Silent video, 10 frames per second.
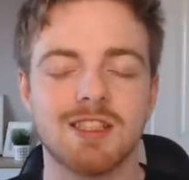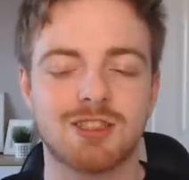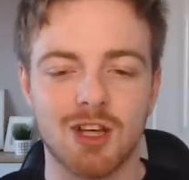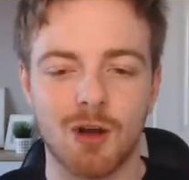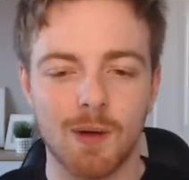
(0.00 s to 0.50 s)

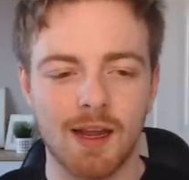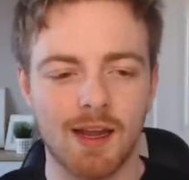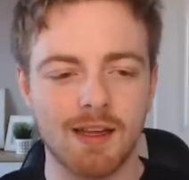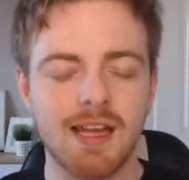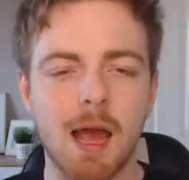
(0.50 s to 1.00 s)
So
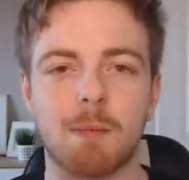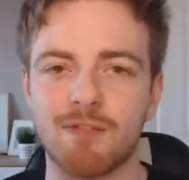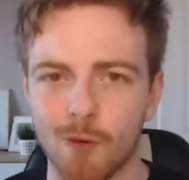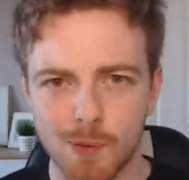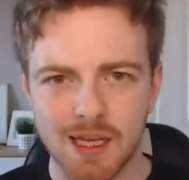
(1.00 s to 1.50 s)
yeah,
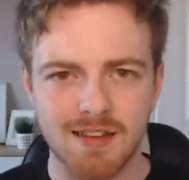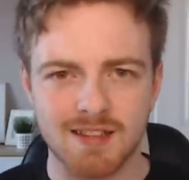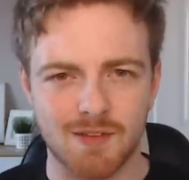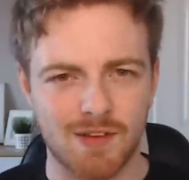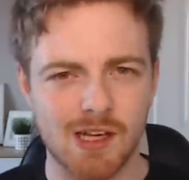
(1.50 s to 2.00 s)
before we get
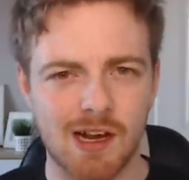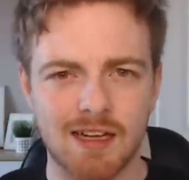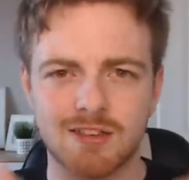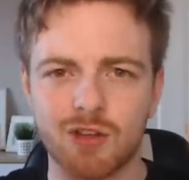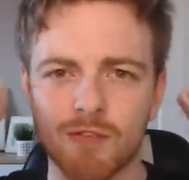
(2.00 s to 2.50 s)
into the video,
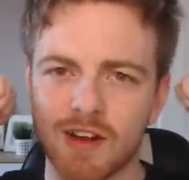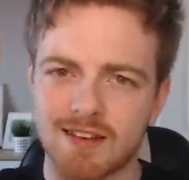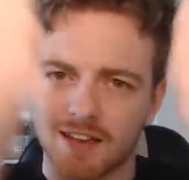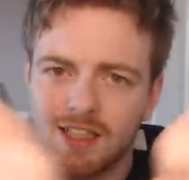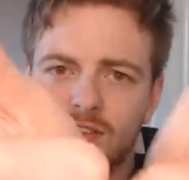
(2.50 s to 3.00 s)
guys, don't
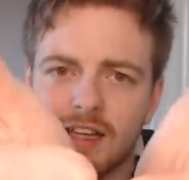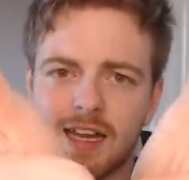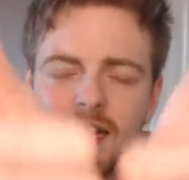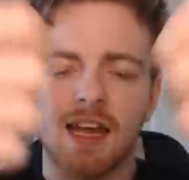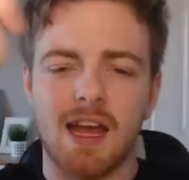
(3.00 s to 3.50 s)
forget to leave a
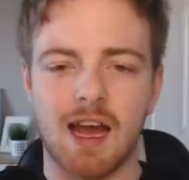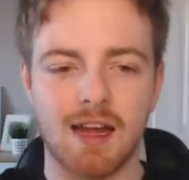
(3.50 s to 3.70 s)
like,